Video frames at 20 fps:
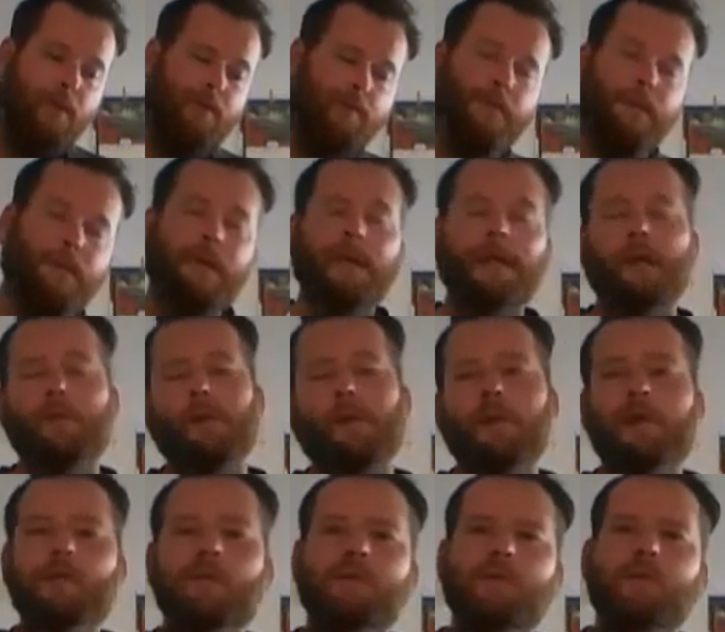feeling a
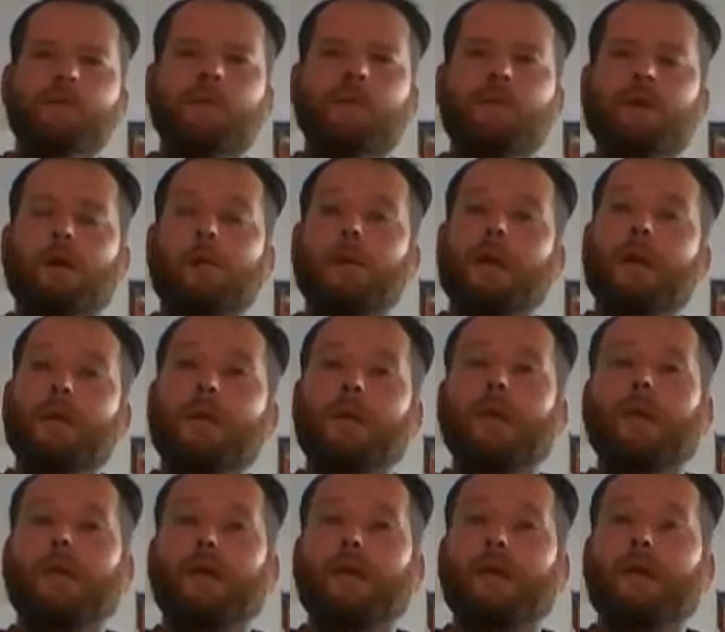bit, I'm up
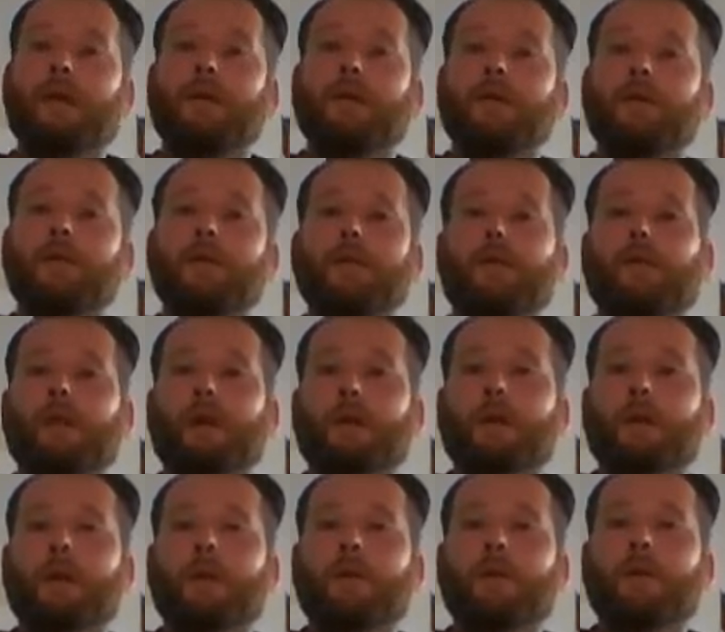and down.
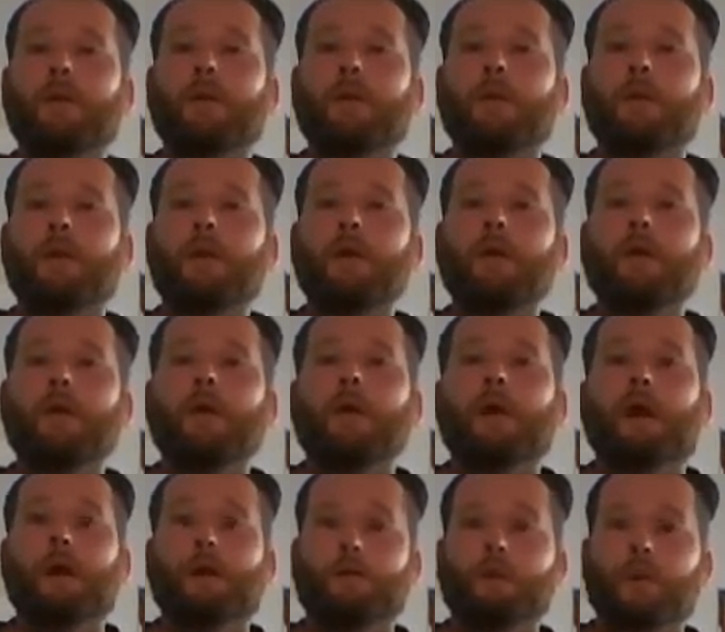
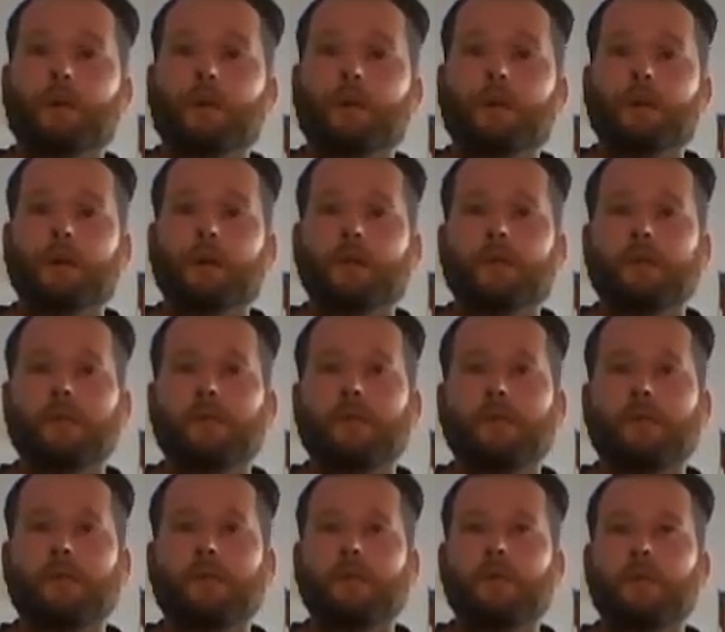I'm really craving
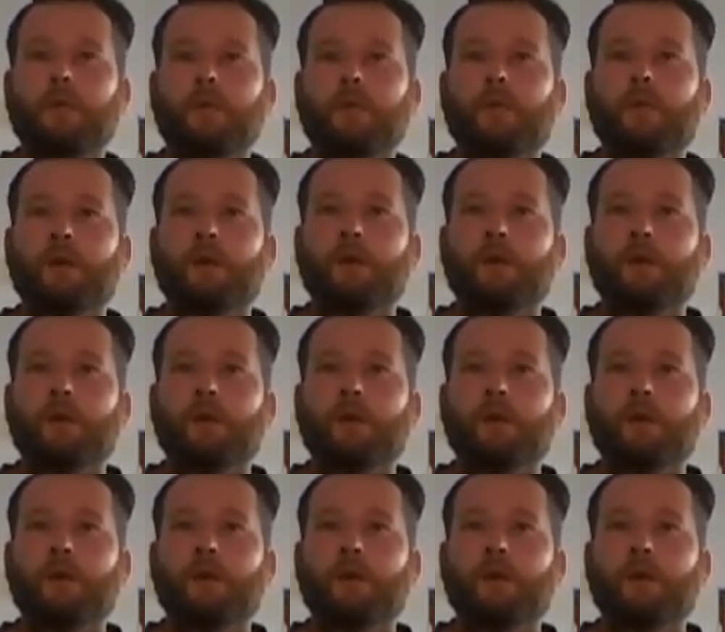food.